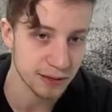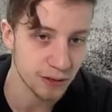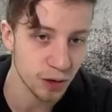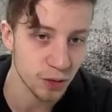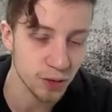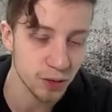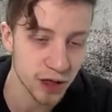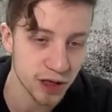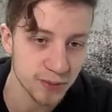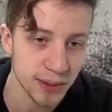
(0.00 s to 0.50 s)

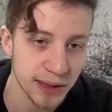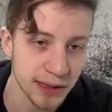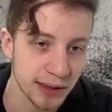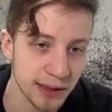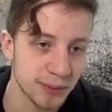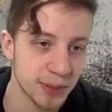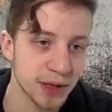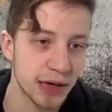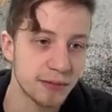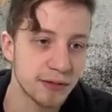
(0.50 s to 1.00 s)
No
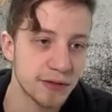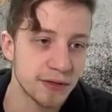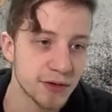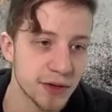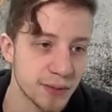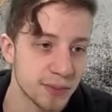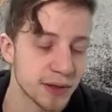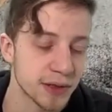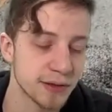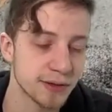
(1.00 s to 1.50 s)
respectable game
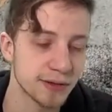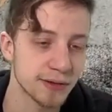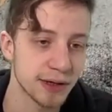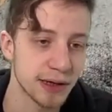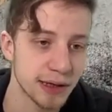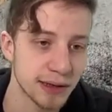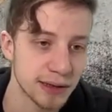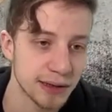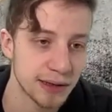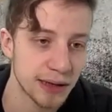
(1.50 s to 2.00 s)
developer is
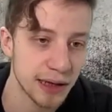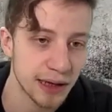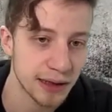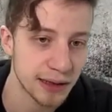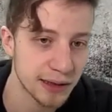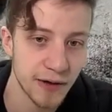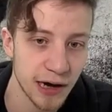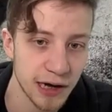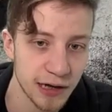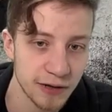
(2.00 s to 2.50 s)
gonna
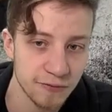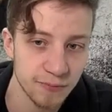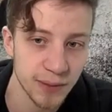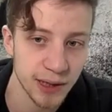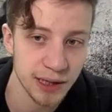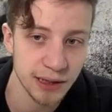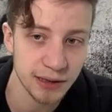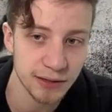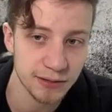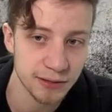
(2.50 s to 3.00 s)
take five
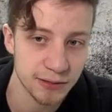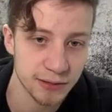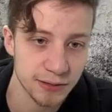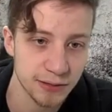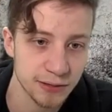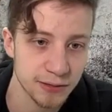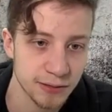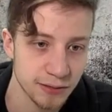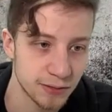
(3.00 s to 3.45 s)
minutes